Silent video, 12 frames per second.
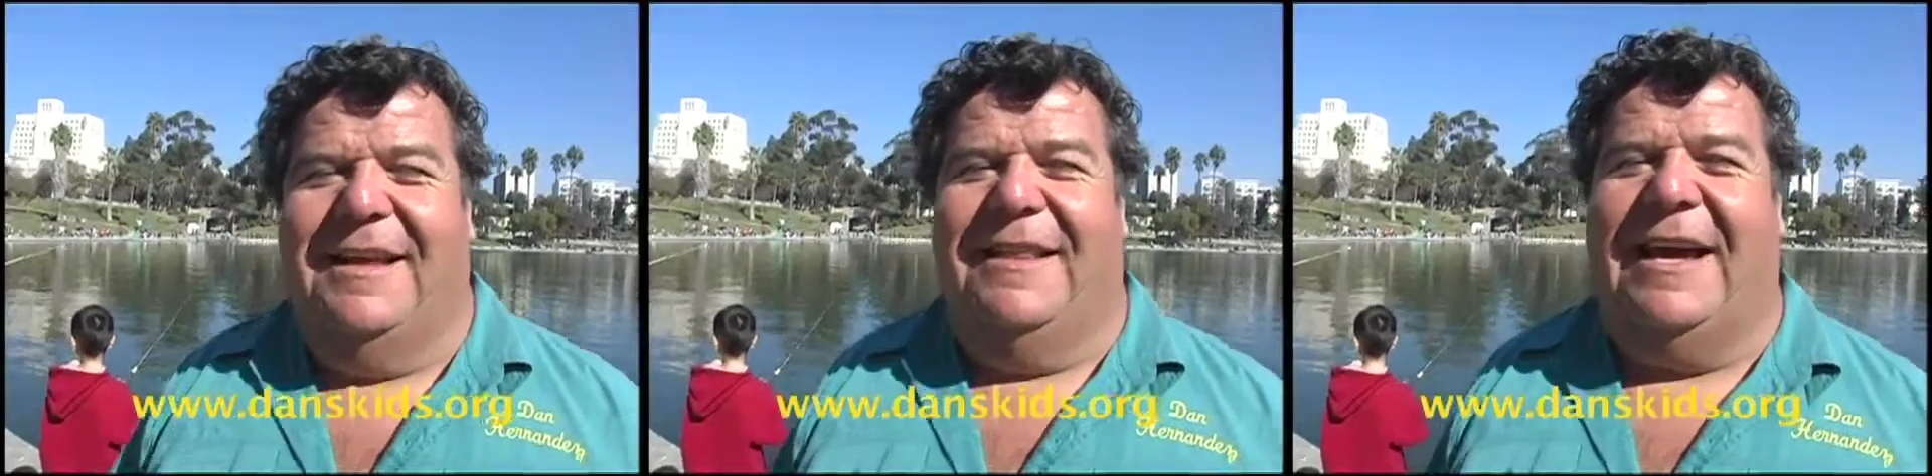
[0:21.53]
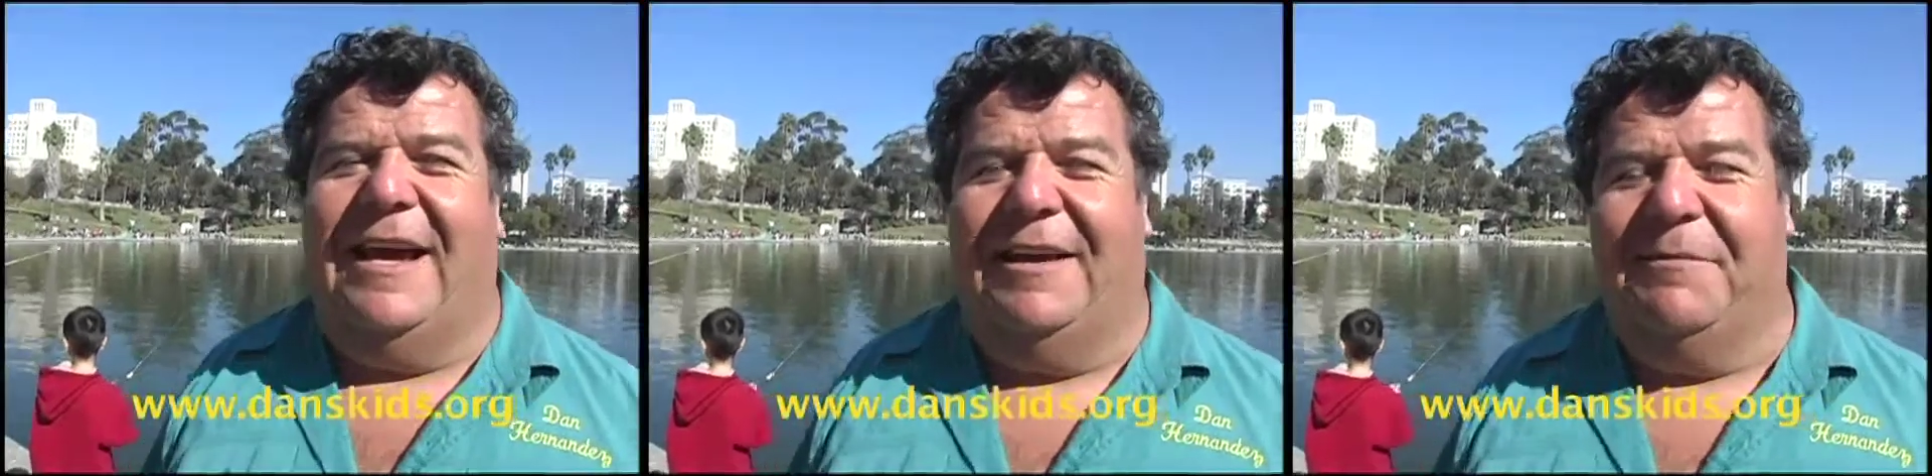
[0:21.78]

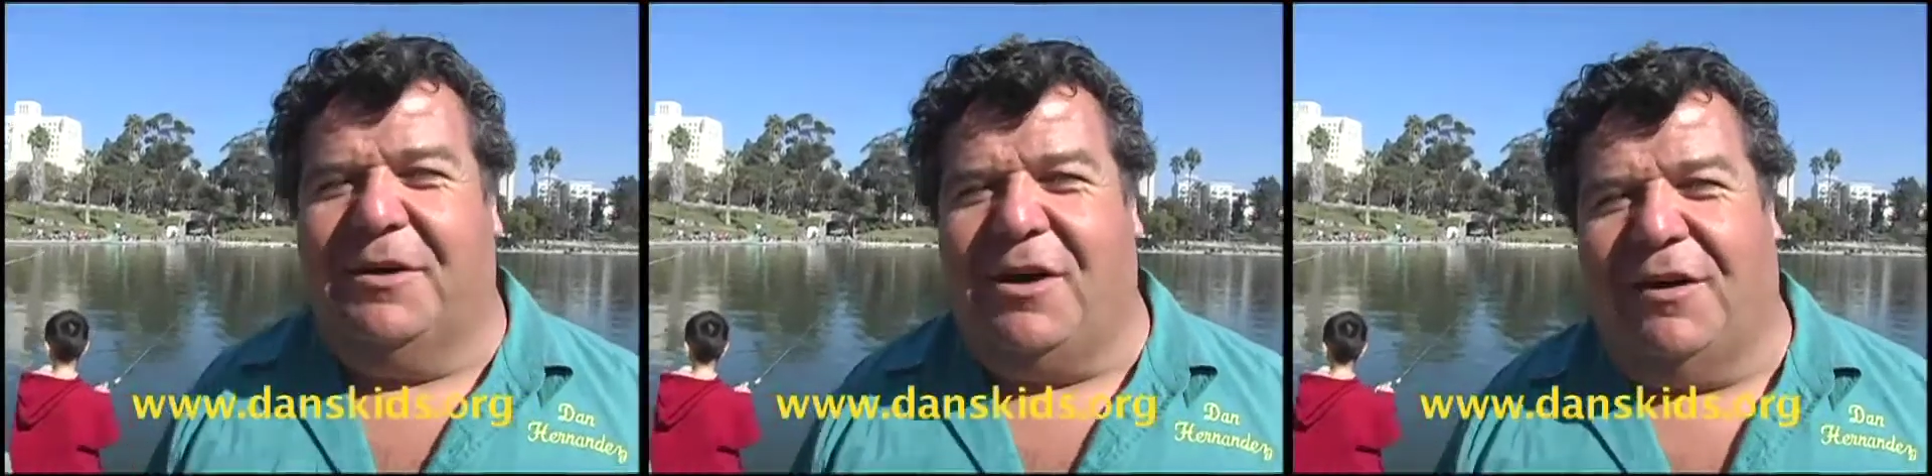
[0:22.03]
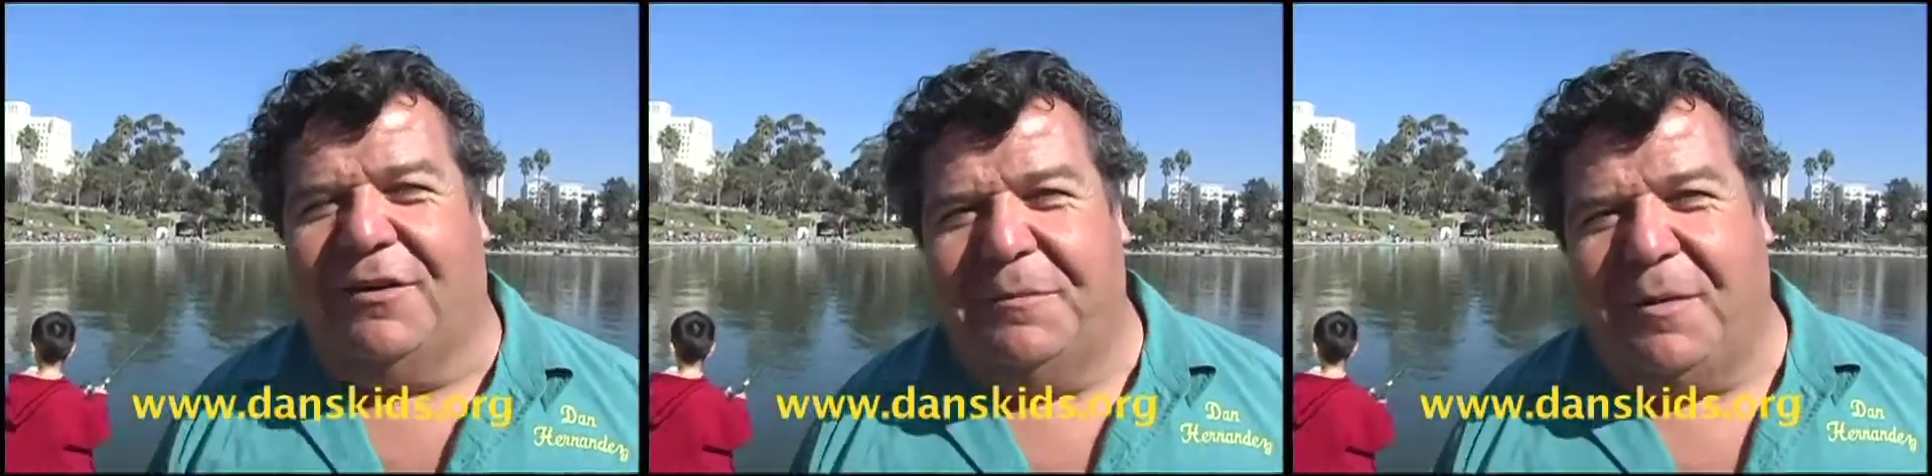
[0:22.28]
that
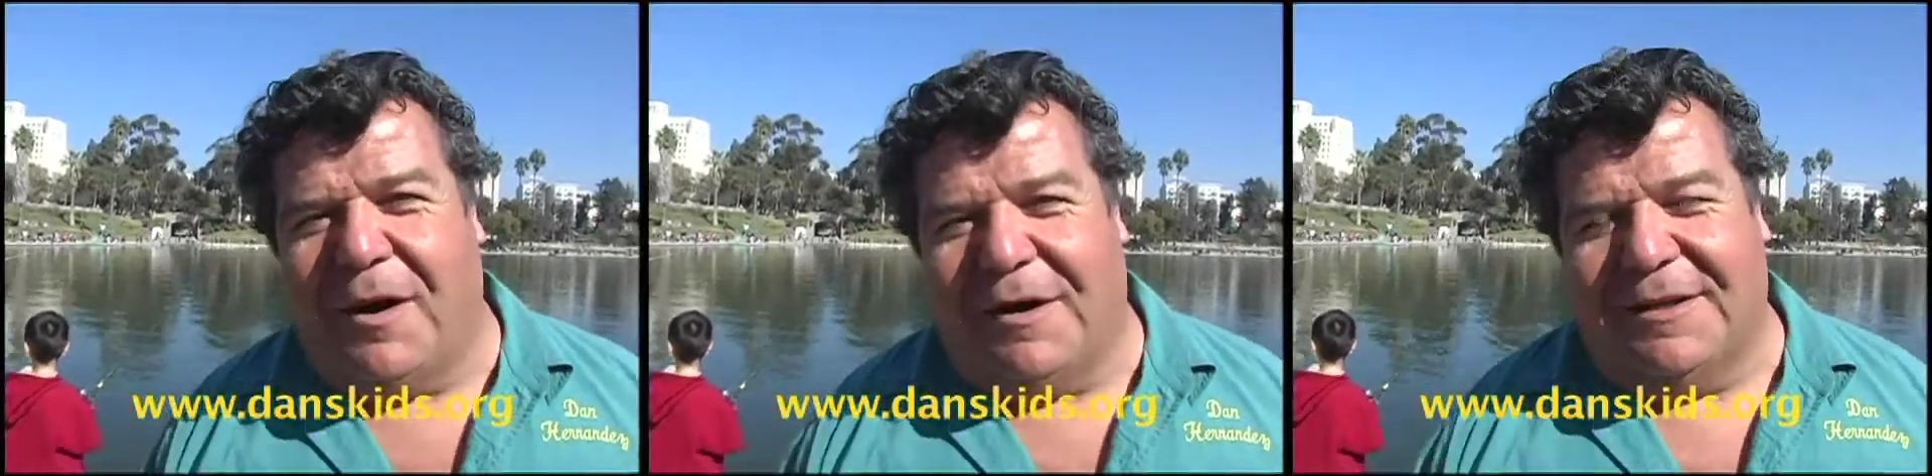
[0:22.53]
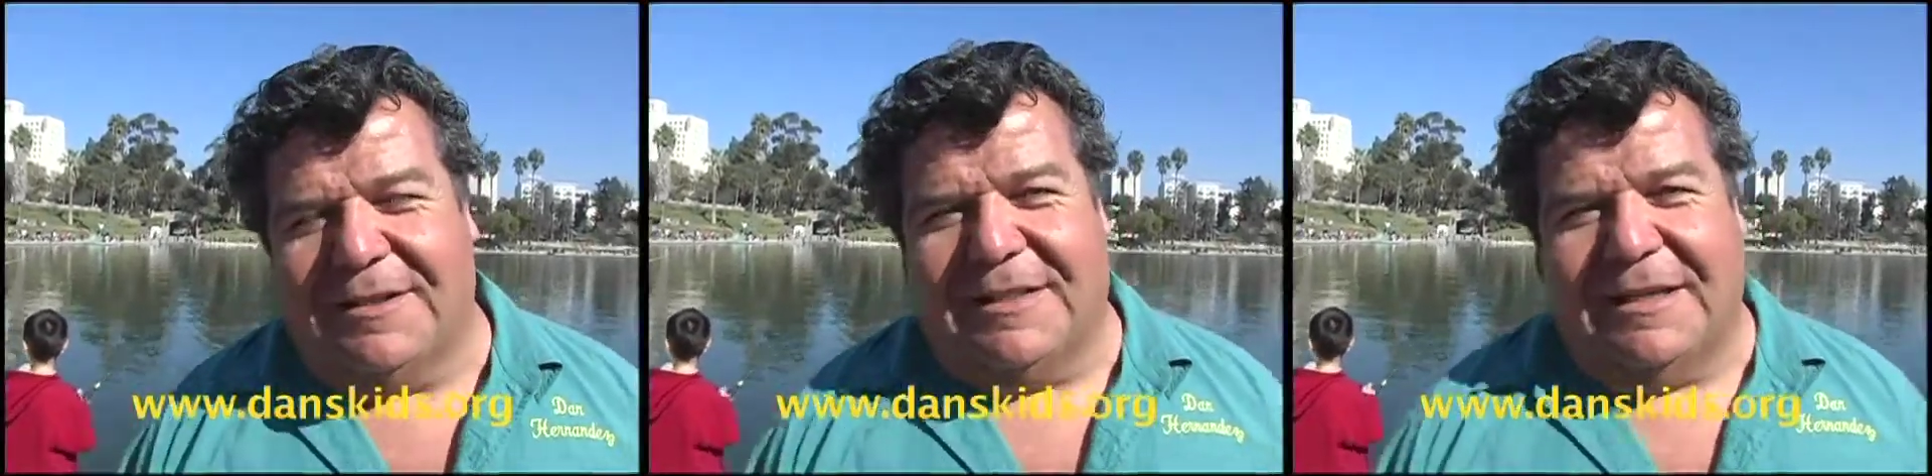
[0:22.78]
MacArthur
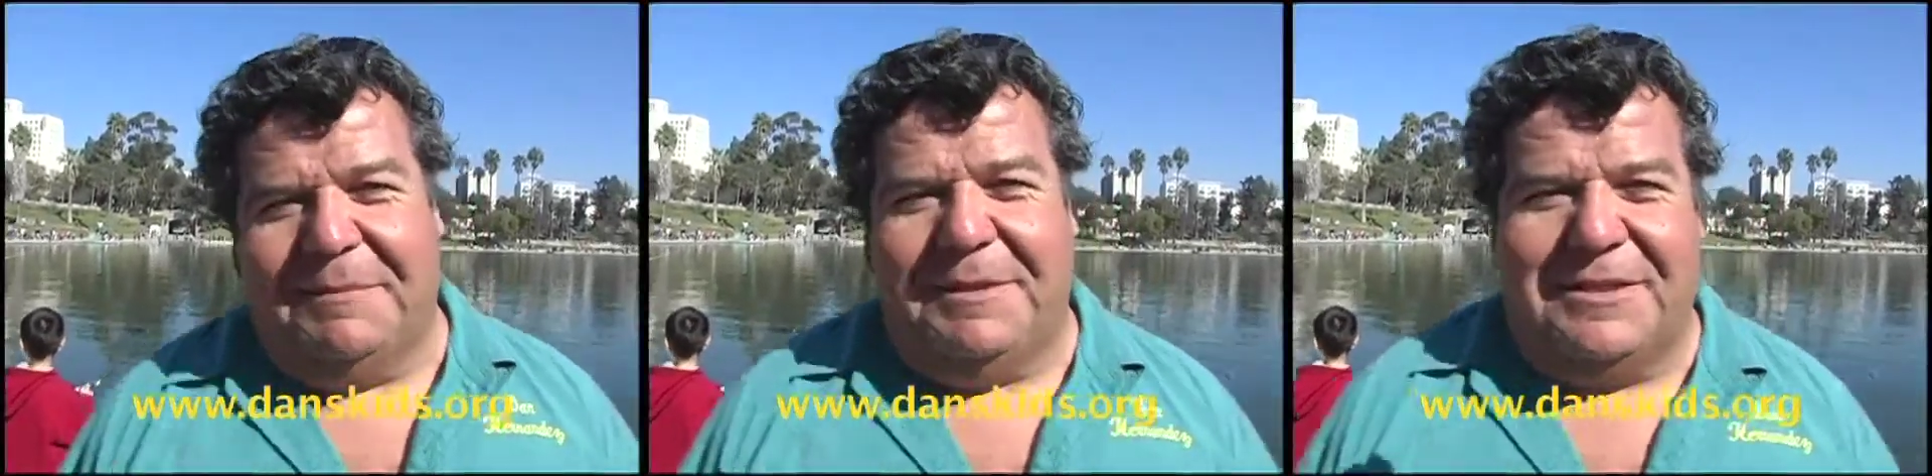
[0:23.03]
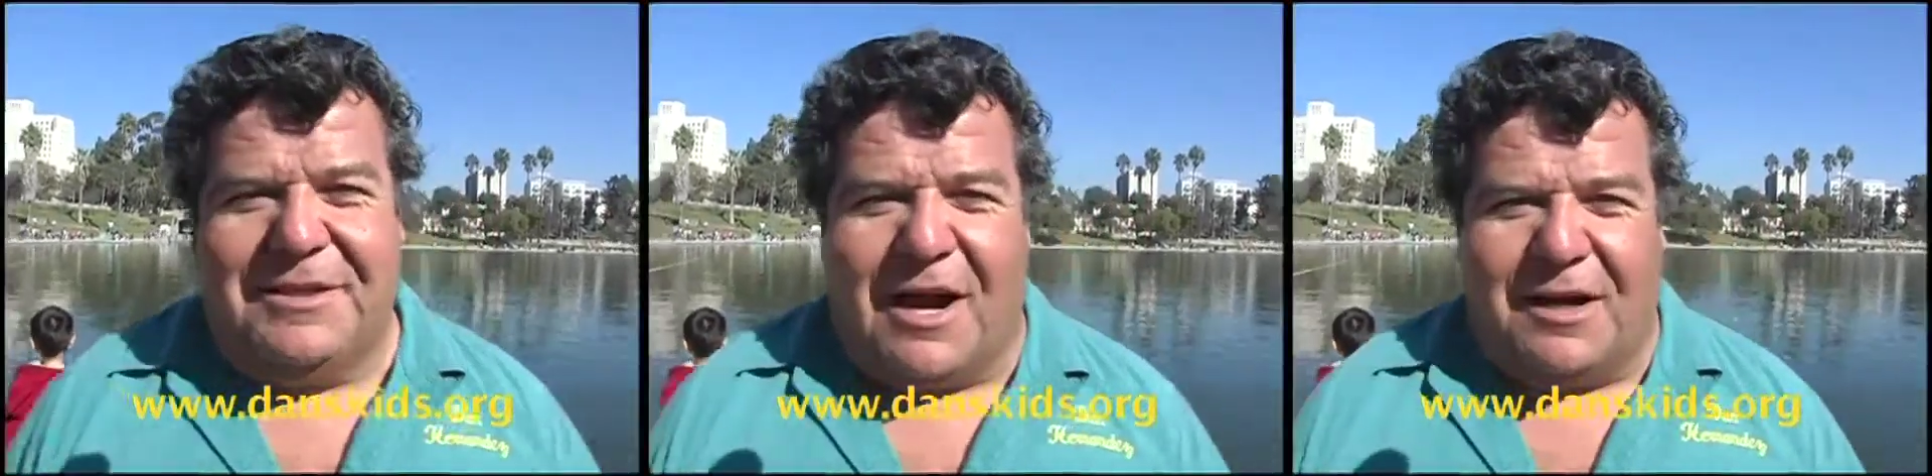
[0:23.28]
Park is going to be
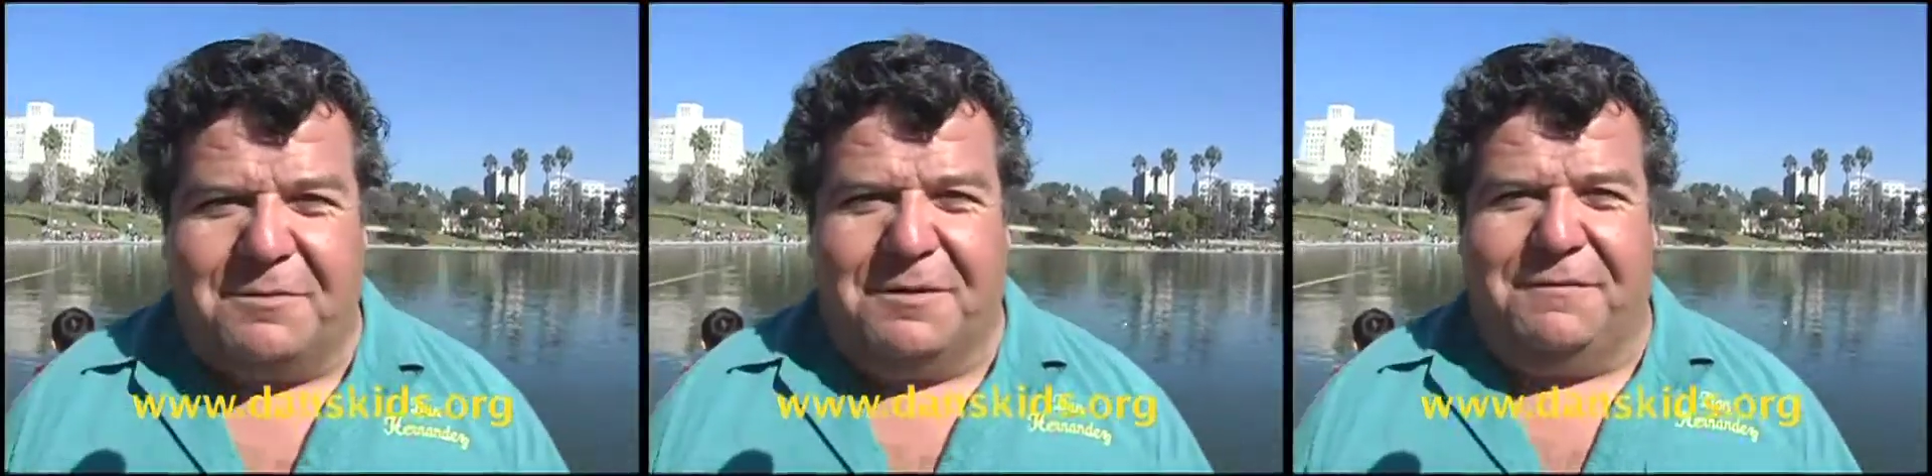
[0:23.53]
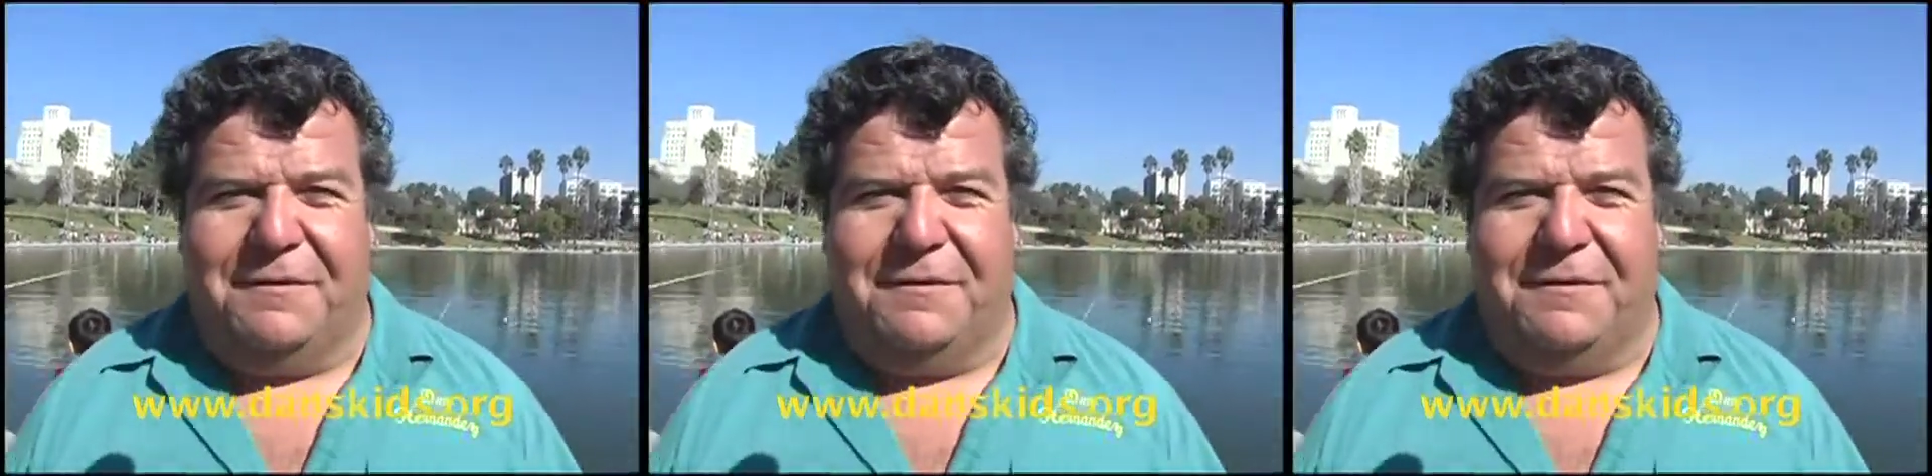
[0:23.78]
stocked with